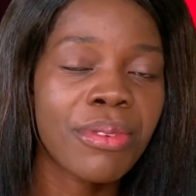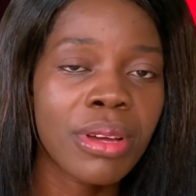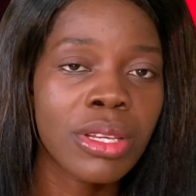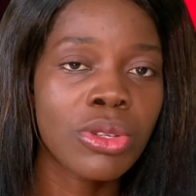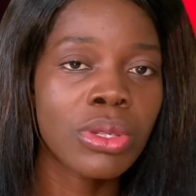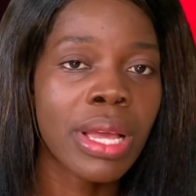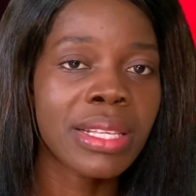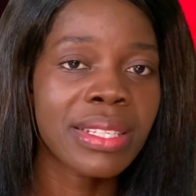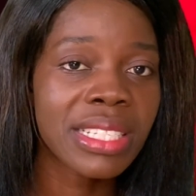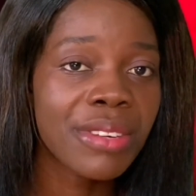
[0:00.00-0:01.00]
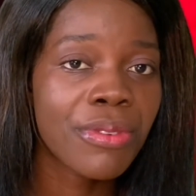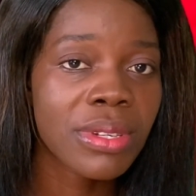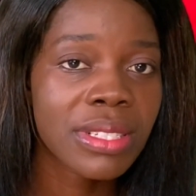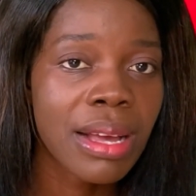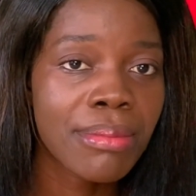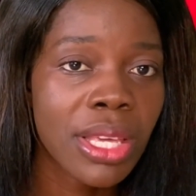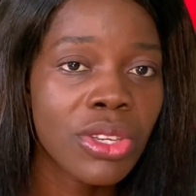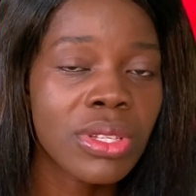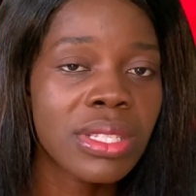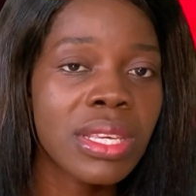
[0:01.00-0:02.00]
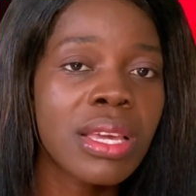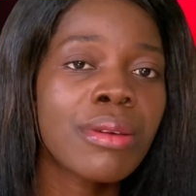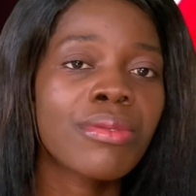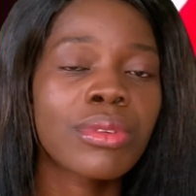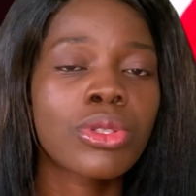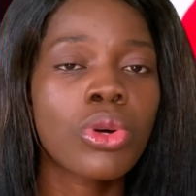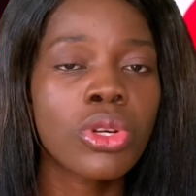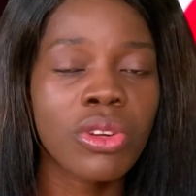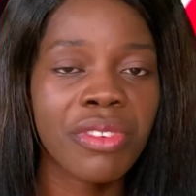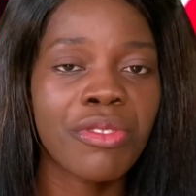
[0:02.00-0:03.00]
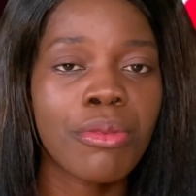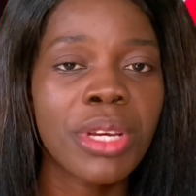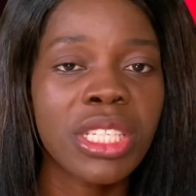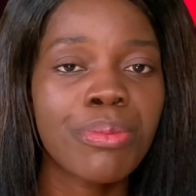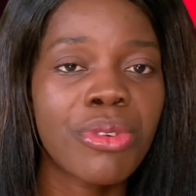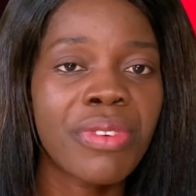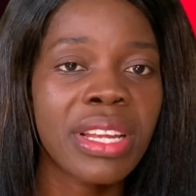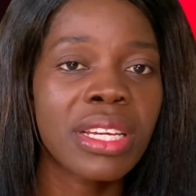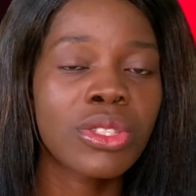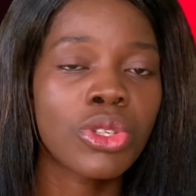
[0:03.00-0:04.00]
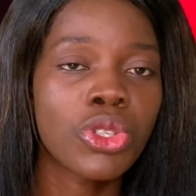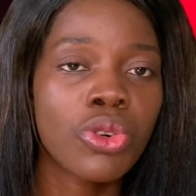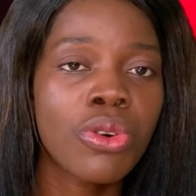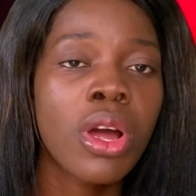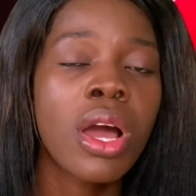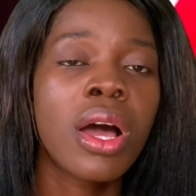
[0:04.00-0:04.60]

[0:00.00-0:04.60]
you are searching for something, you see tons of information provided to you